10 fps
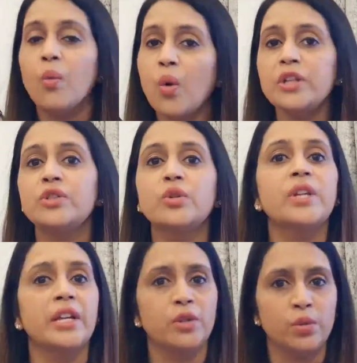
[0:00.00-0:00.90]
what
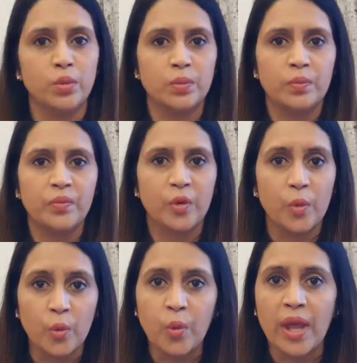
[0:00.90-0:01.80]
should I
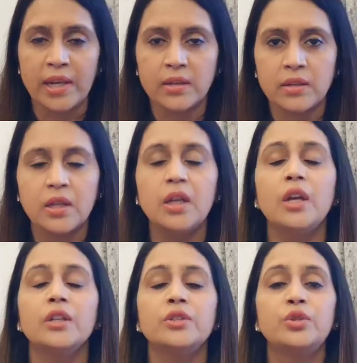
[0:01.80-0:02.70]
do?
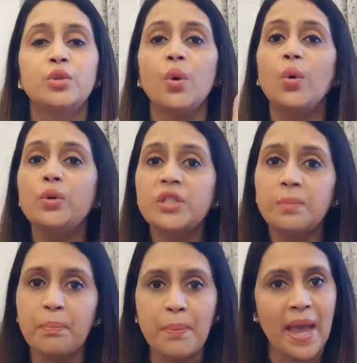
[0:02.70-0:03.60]
Well,
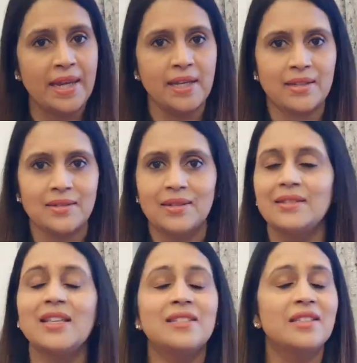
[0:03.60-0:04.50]
don't panic.
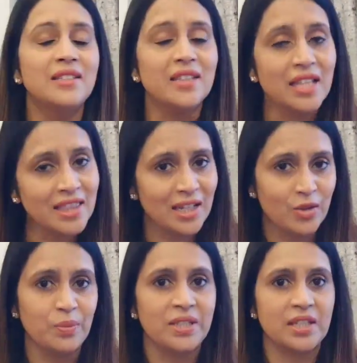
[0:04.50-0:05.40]
There's
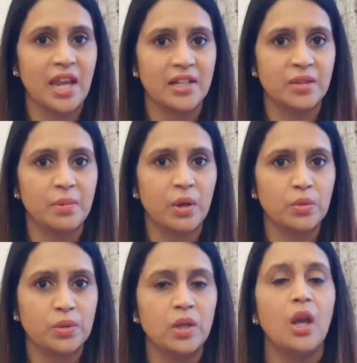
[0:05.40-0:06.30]
nothing to be scared
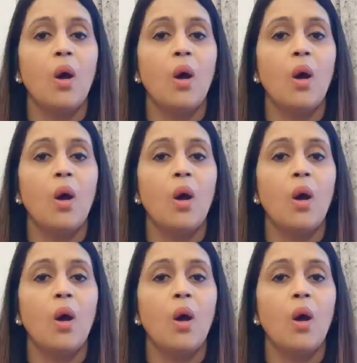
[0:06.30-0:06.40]
about.